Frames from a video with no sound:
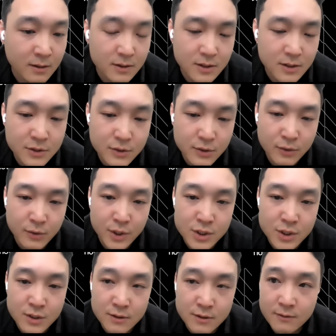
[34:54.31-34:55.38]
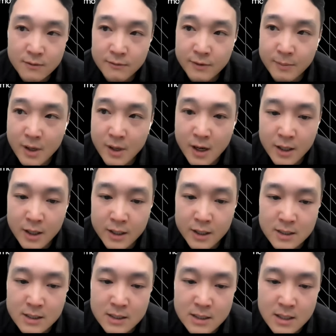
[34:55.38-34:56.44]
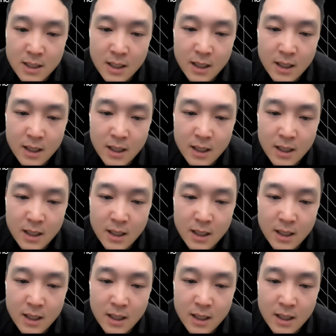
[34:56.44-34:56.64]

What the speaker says: There's also a question from the audience,